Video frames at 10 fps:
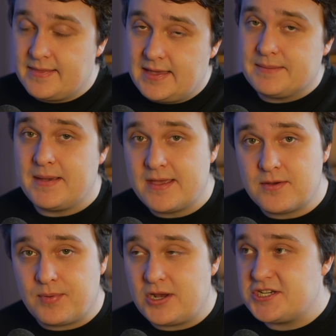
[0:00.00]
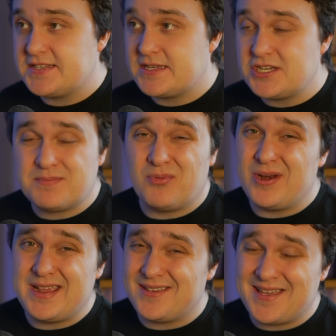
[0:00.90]
Unlike my other projects that just
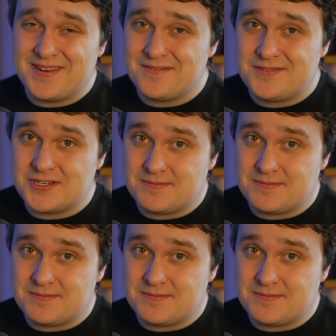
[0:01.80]
break kind of